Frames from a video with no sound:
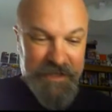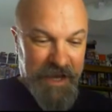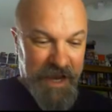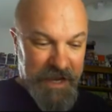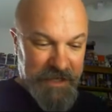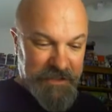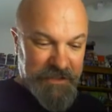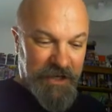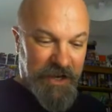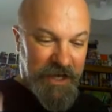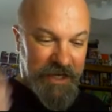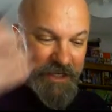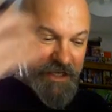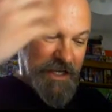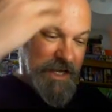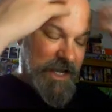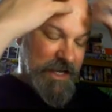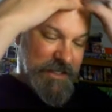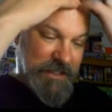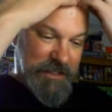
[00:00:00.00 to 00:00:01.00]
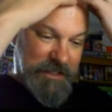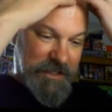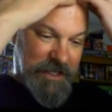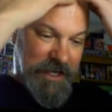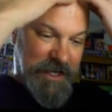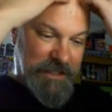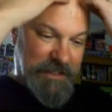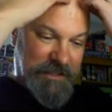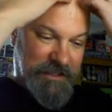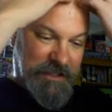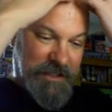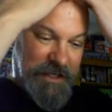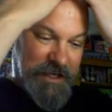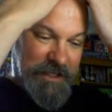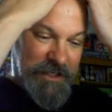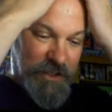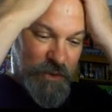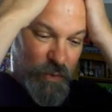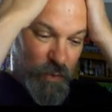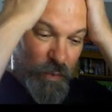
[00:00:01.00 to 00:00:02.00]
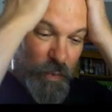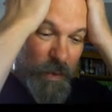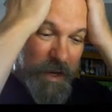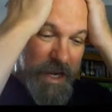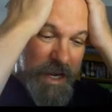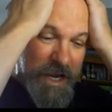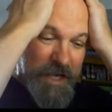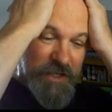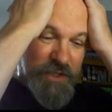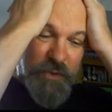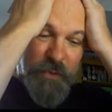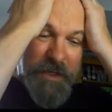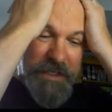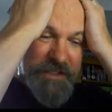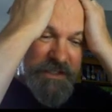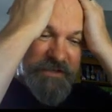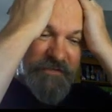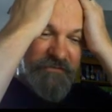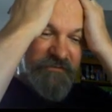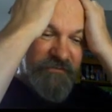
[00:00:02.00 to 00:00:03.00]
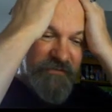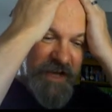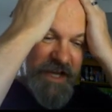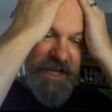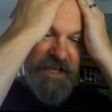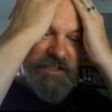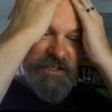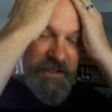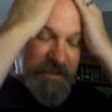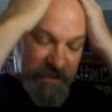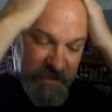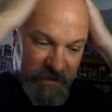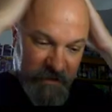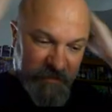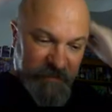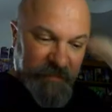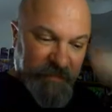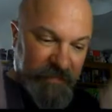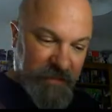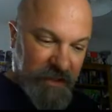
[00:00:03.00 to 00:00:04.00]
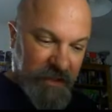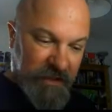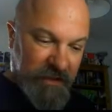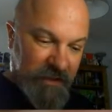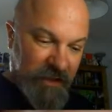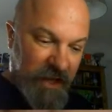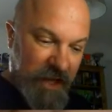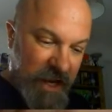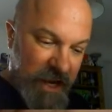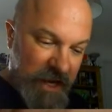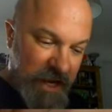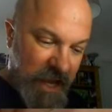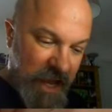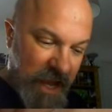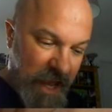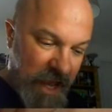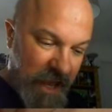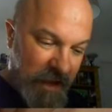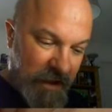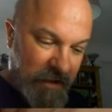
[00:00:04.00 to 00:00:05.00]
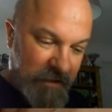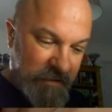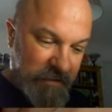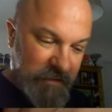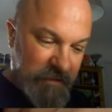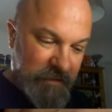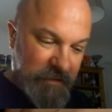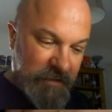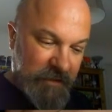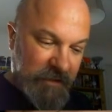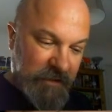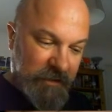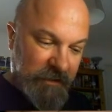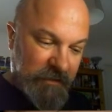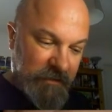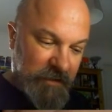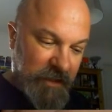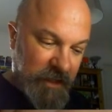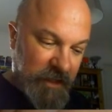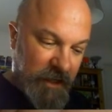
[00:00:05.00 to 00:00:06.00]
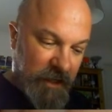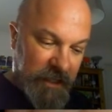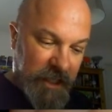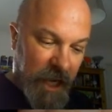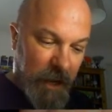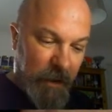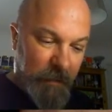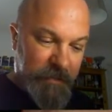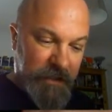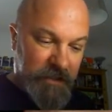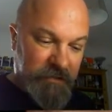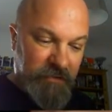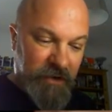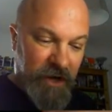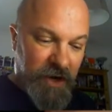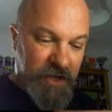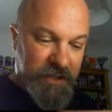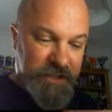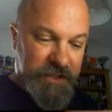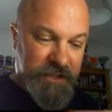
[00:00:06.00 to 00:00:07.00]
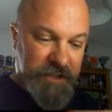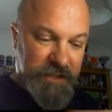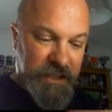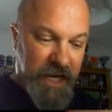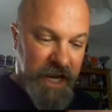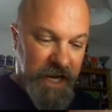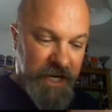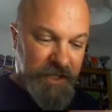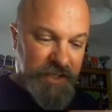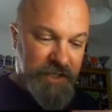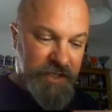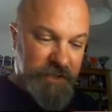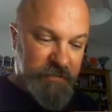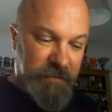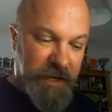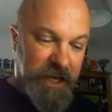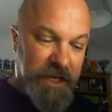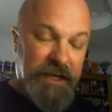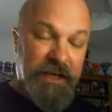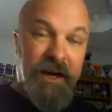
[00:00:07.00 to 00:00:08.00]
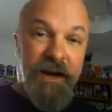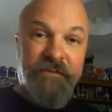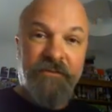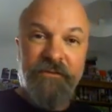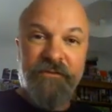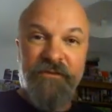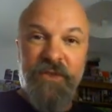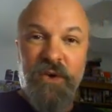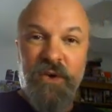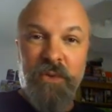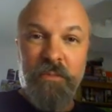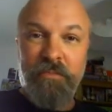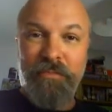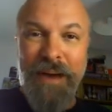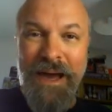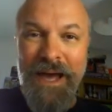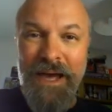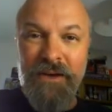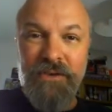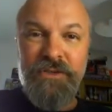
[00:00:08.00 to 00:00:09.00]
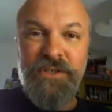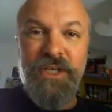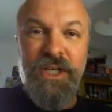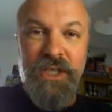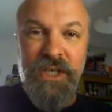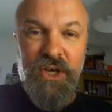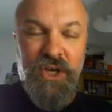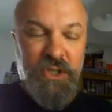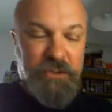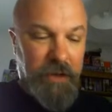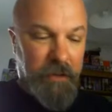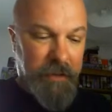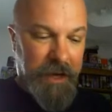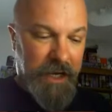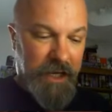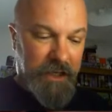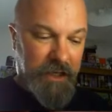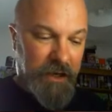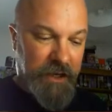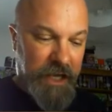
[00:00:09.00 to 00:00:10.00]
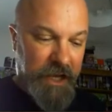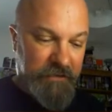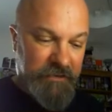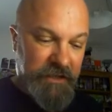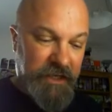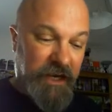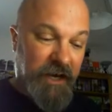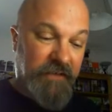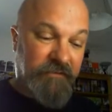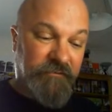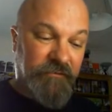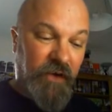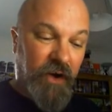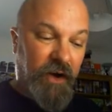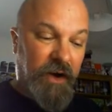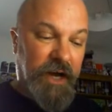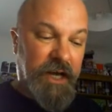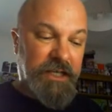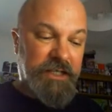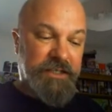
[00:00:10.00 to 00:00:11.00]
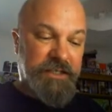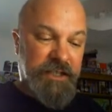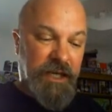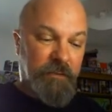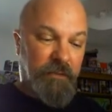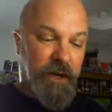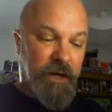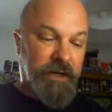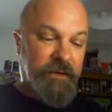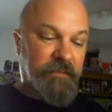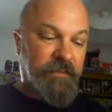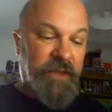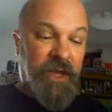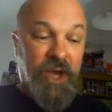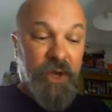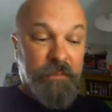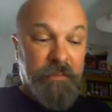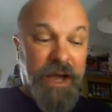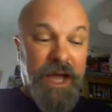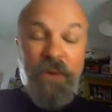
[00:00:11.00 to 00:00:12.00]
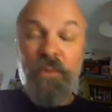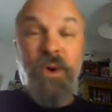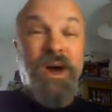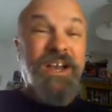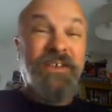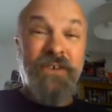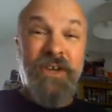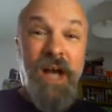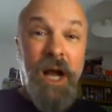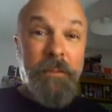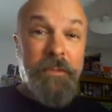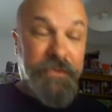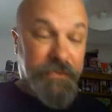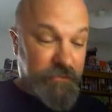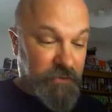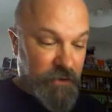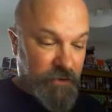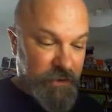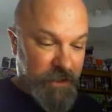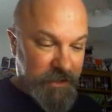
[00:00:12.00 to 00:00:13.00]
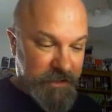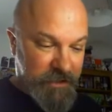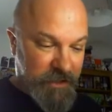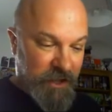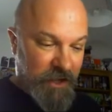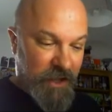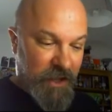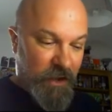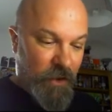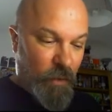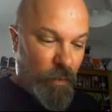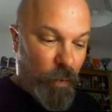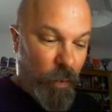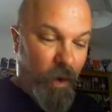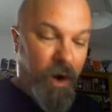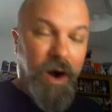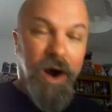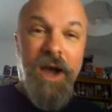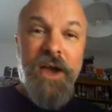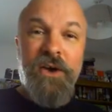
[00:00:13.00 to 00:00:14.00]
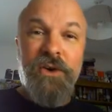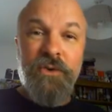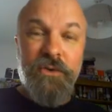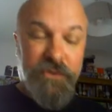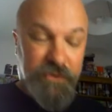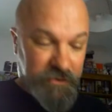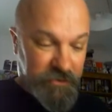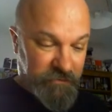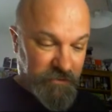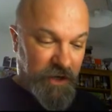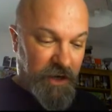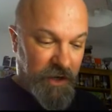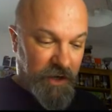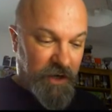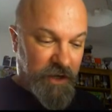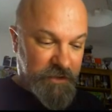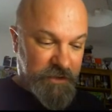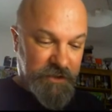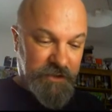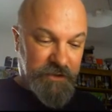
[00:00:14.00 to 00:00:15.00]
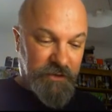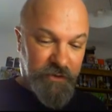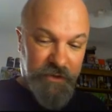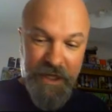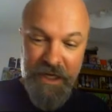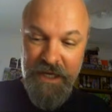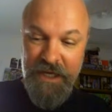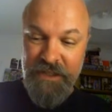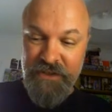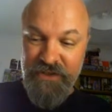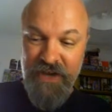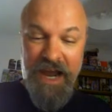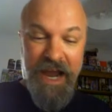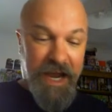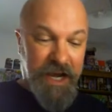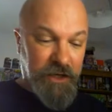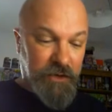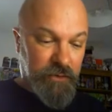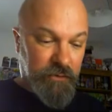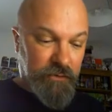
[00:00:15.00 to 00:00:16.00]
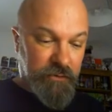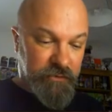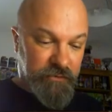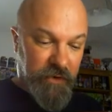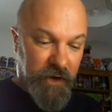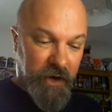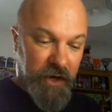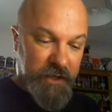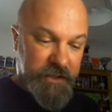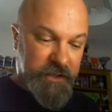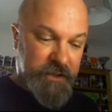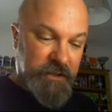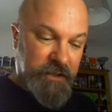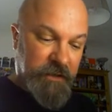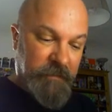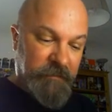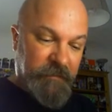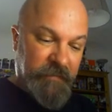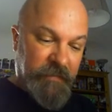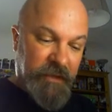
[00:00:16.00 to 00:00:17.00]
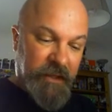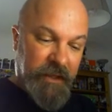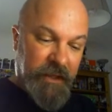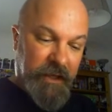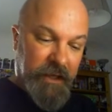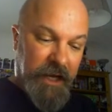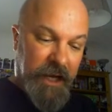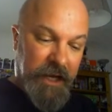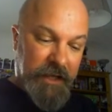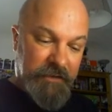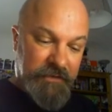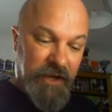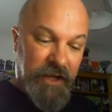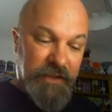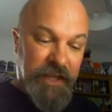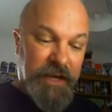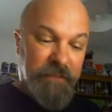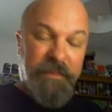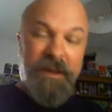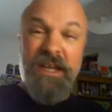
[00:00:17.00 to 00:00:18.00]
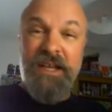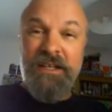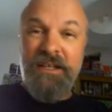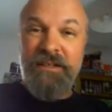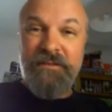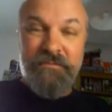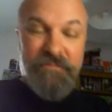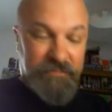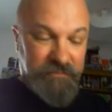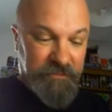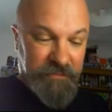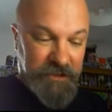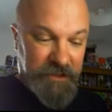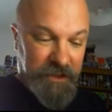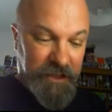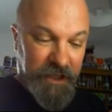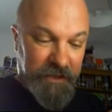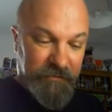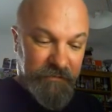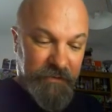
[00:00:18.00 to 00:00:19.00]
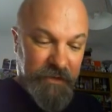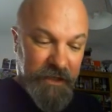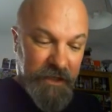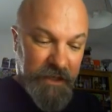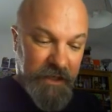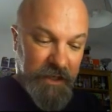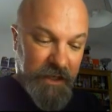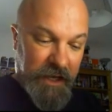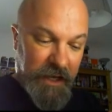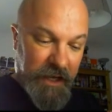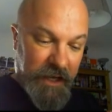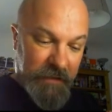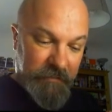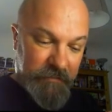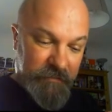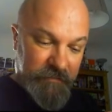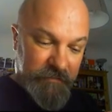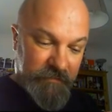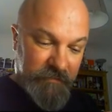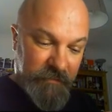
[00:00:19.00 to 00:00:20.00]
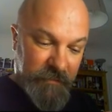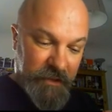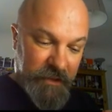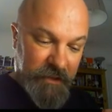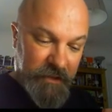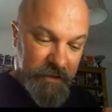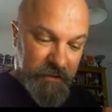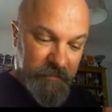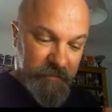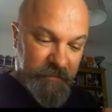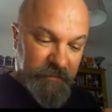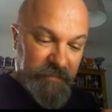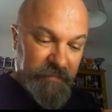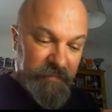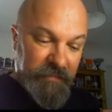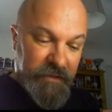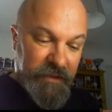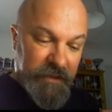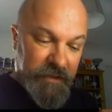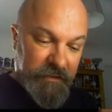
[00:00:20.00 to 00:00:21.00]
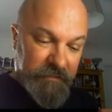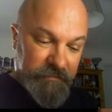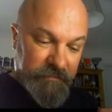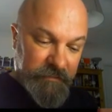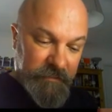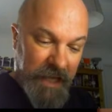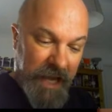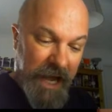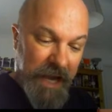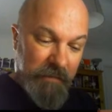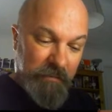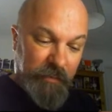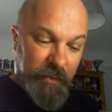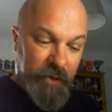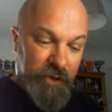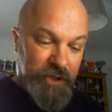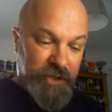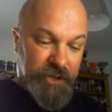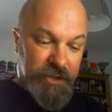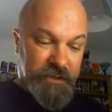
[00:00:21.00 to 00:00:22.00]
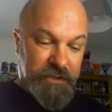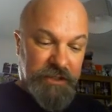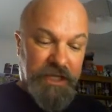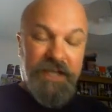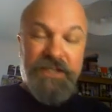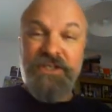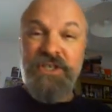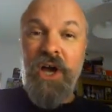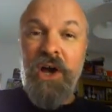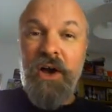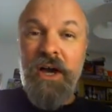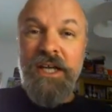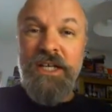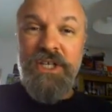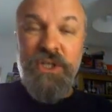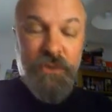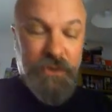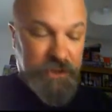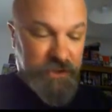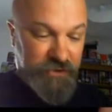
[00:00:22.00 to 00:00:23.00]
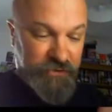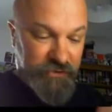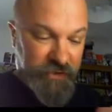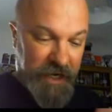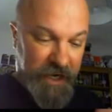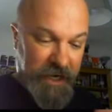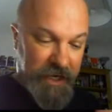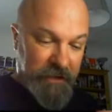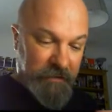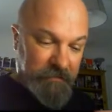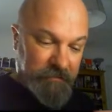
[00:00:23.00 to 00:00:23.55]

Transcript: it's like a it's it's like a weird twist of fate that in here I go up the grass injures me. I feel compelled to use my Malaco leaves, and then I find someone who may well have come through these wild grass, the tangle grass, to then be kind of um, ambushed and, and tied to a tree.